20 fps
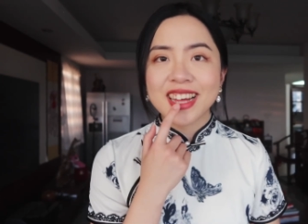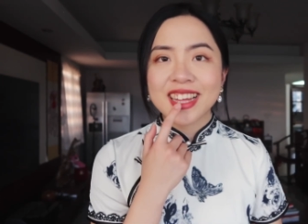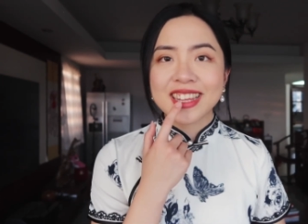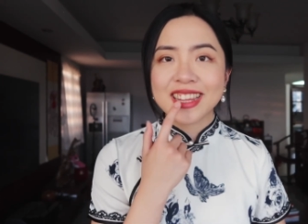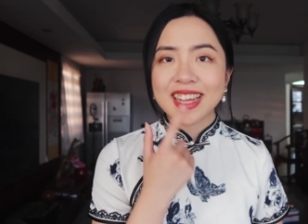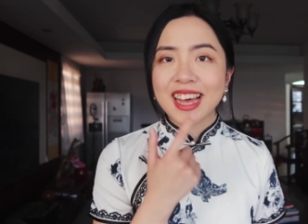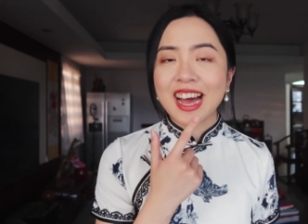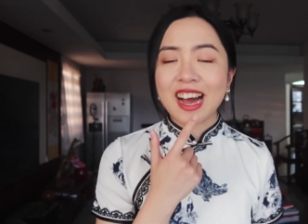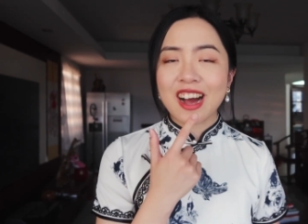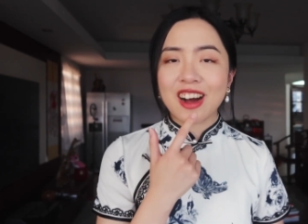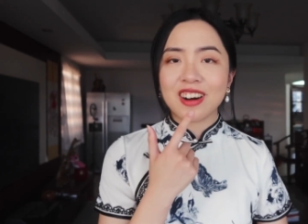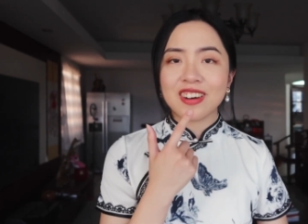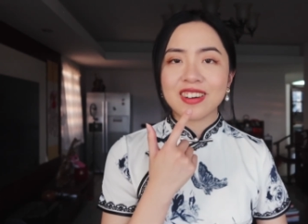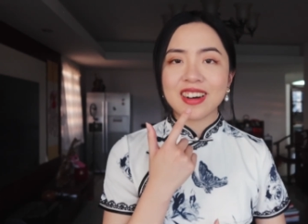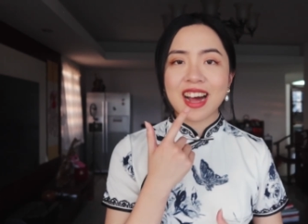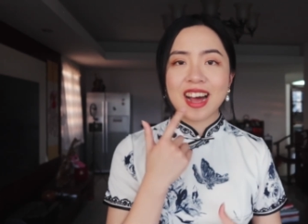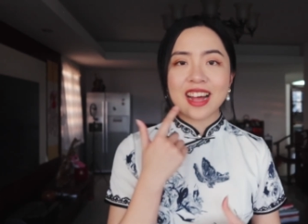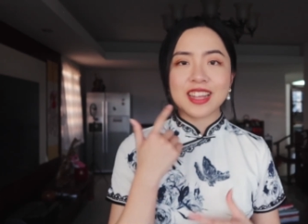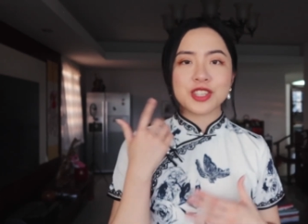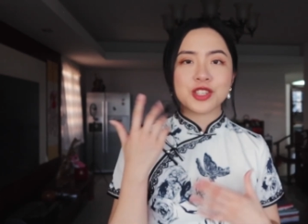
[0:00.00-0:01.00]
now
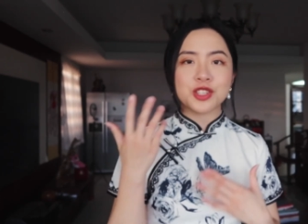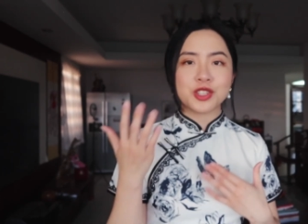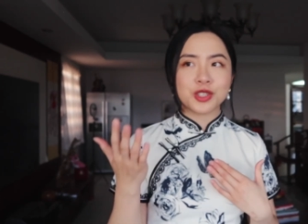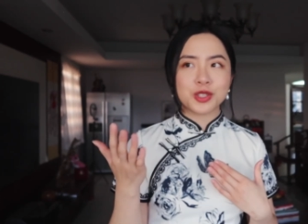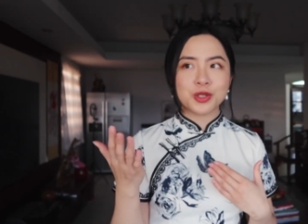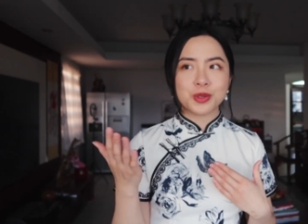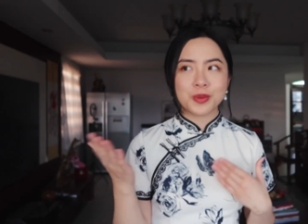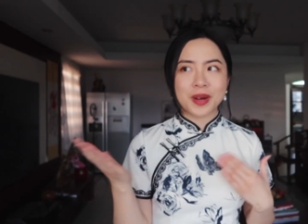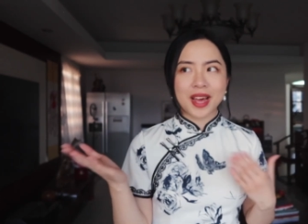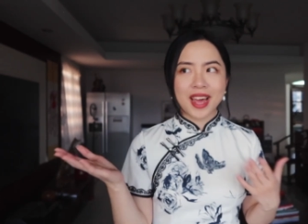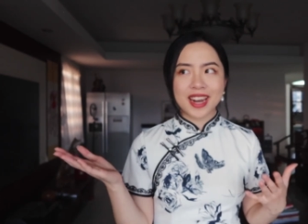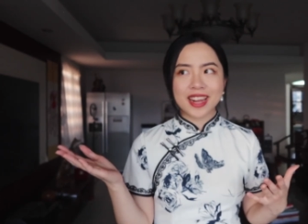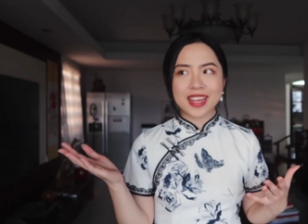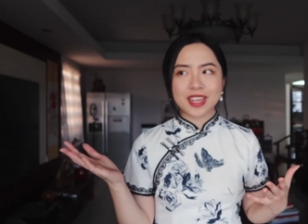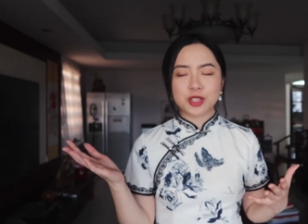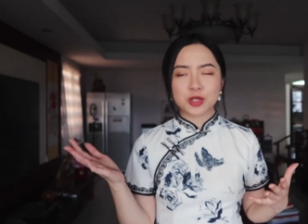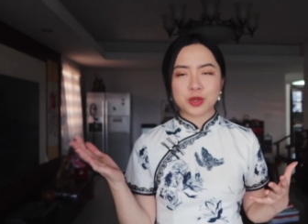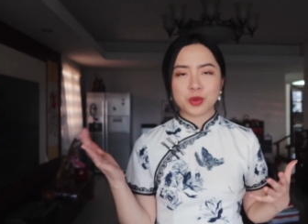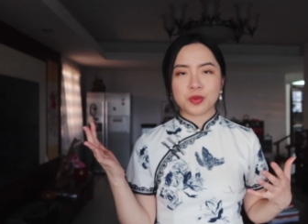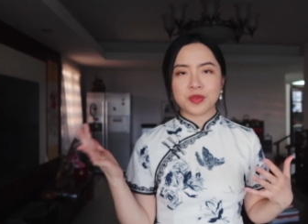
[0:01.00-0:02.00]
I'm still
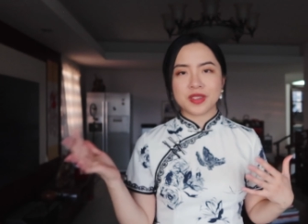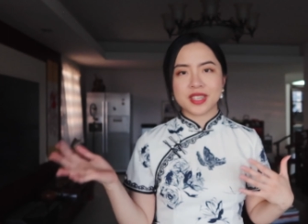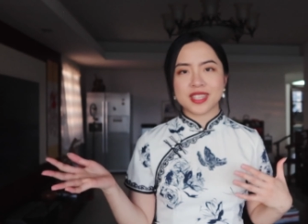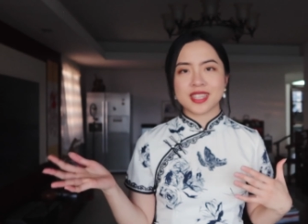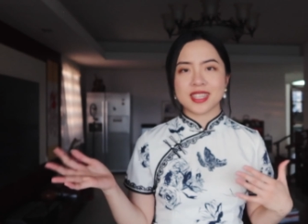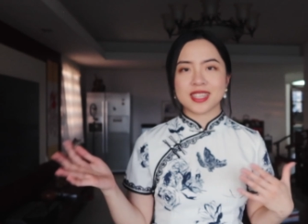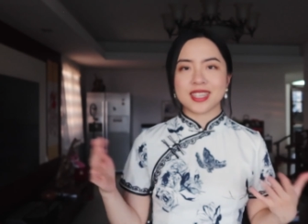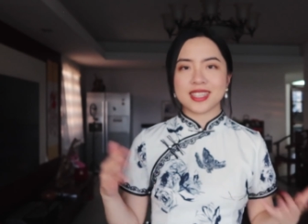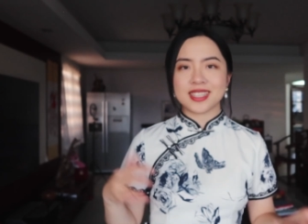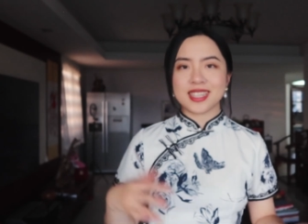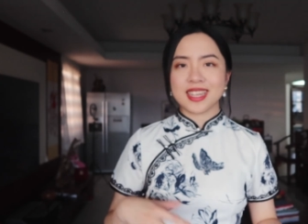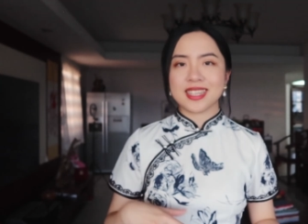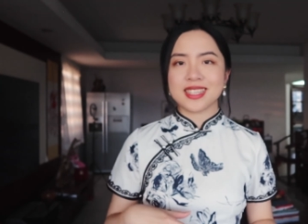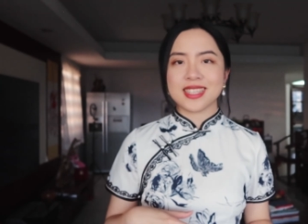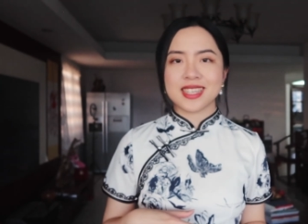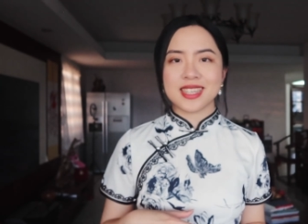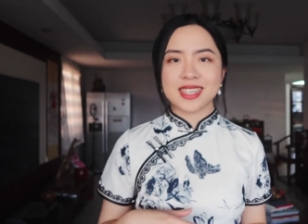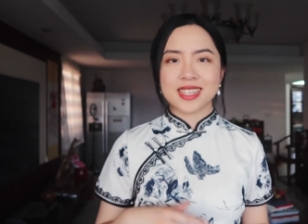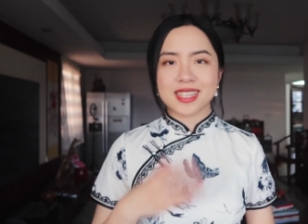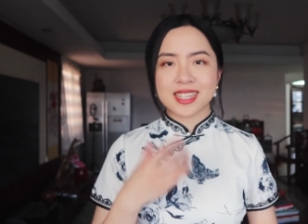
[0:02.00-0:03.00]
waiting to visit the
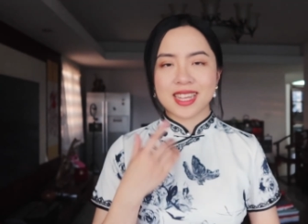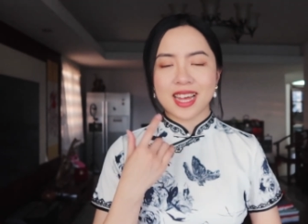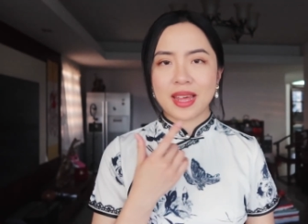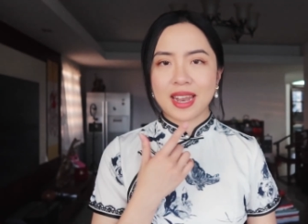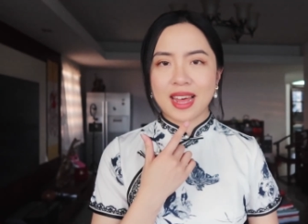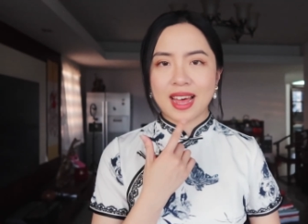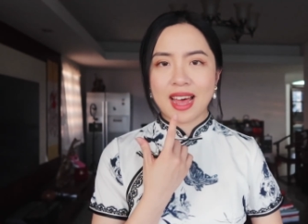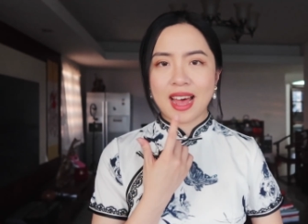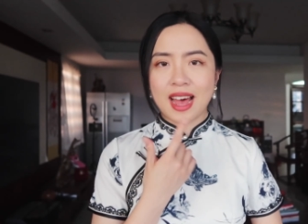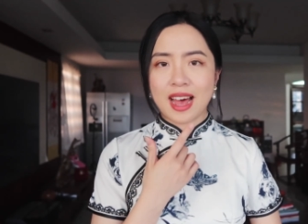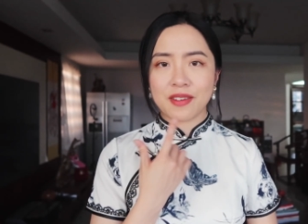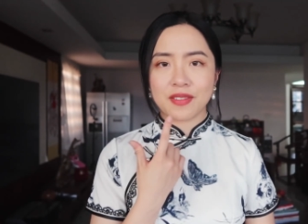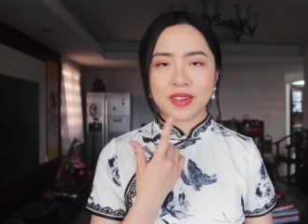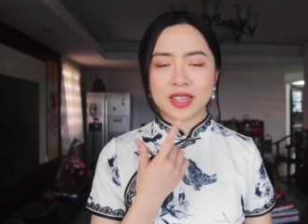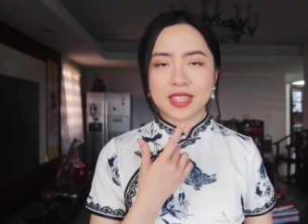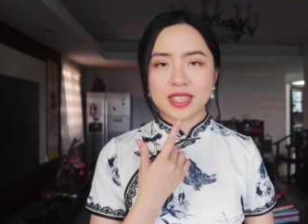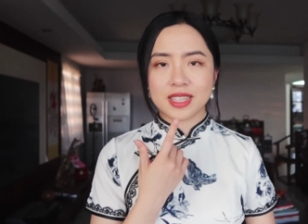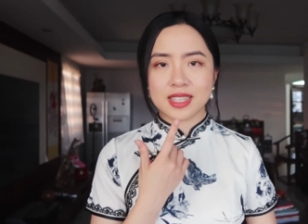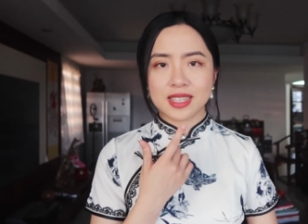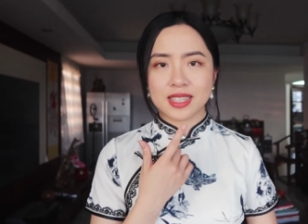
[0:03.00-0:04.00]
dentist, and I'm
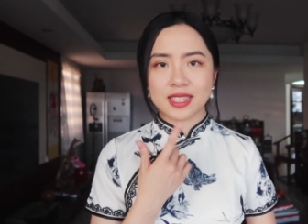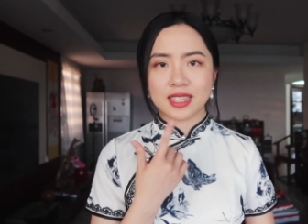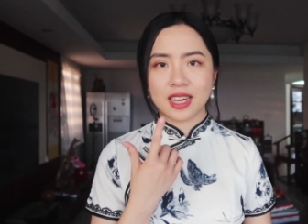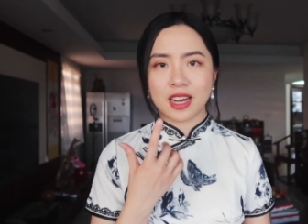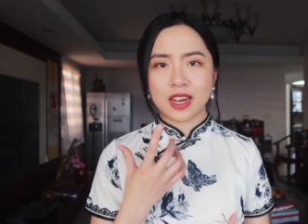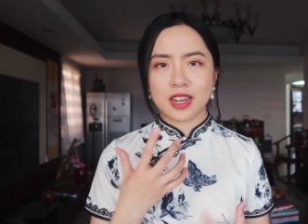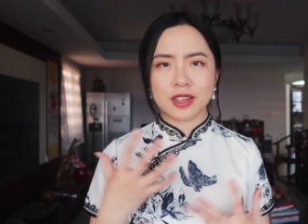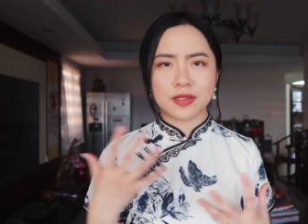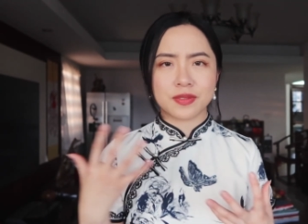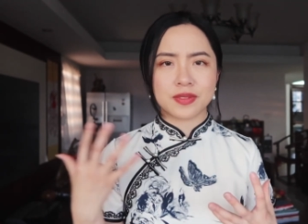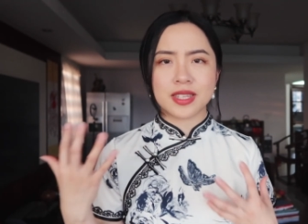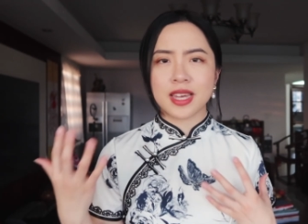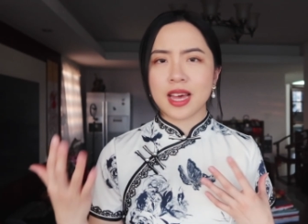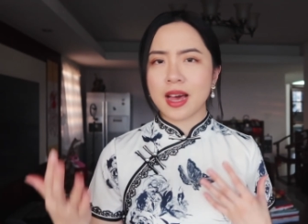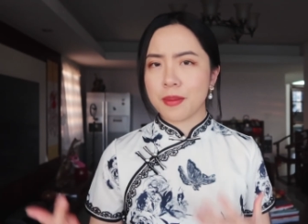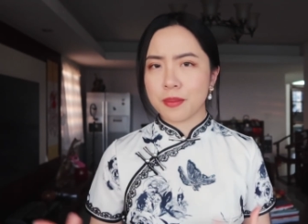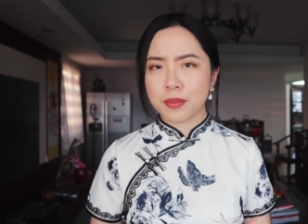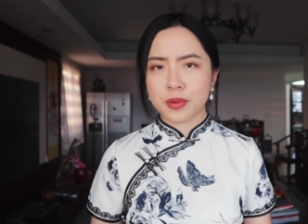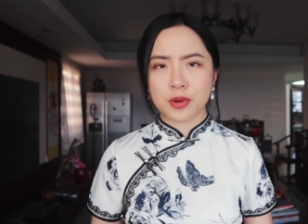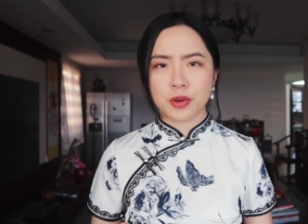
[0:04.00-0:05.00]
having this kind of
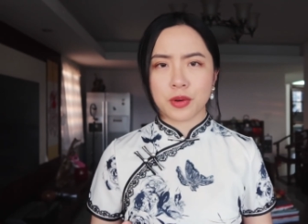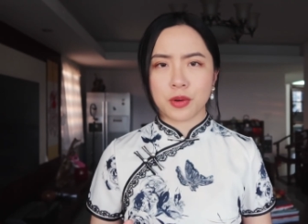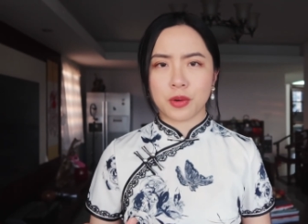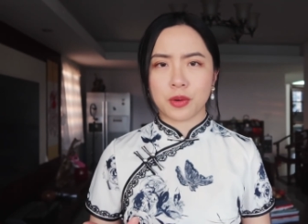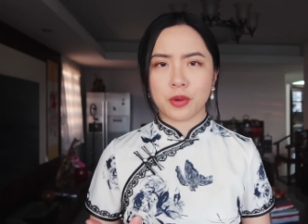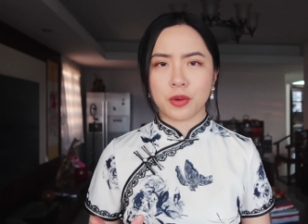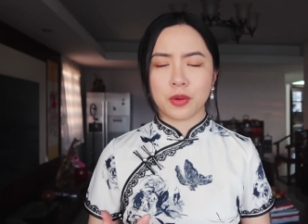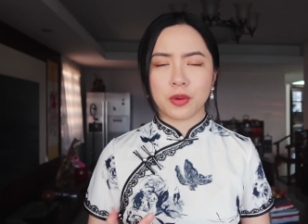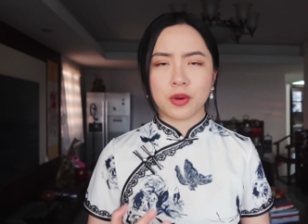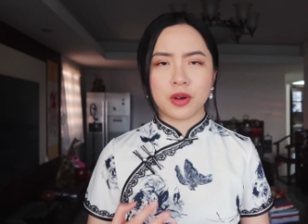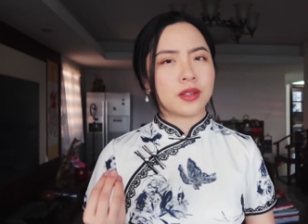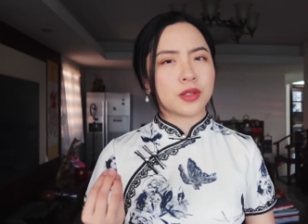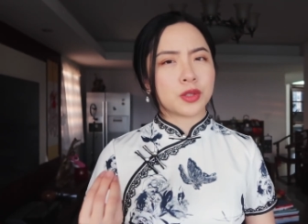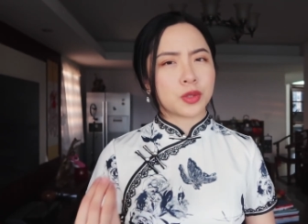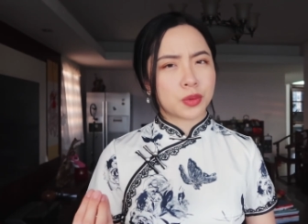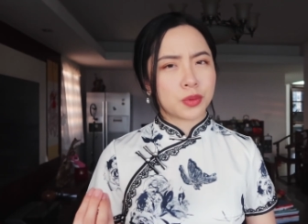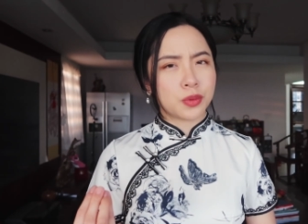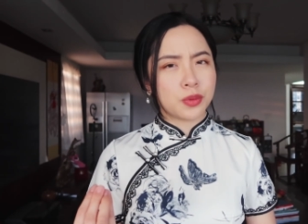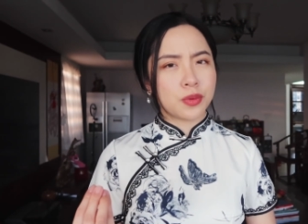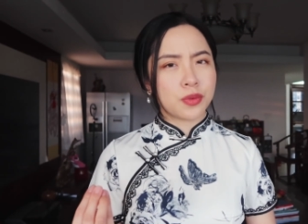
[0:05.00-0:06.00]
temporal
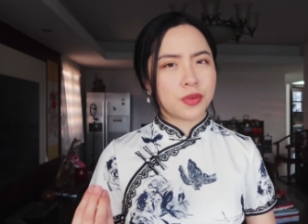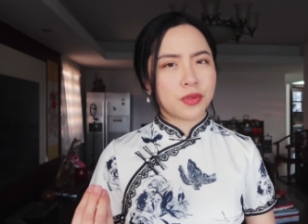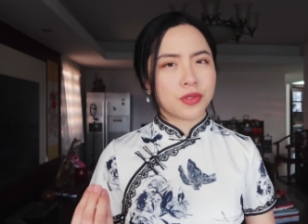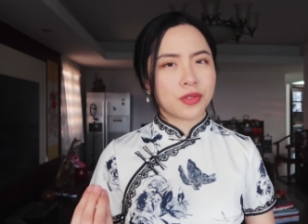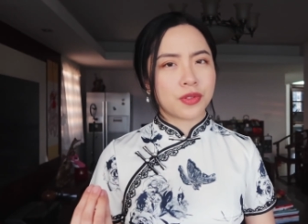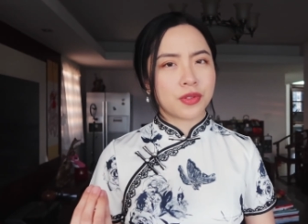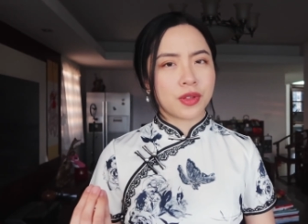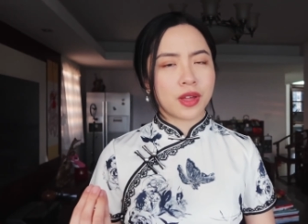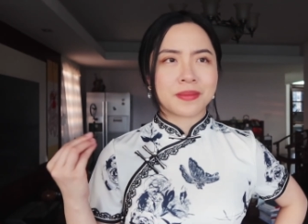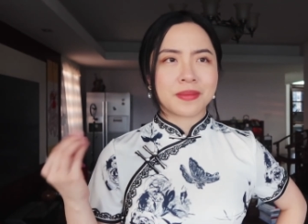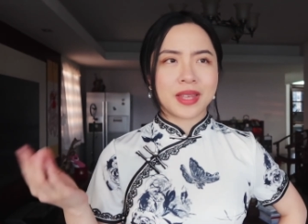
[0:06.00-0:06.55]
tooth.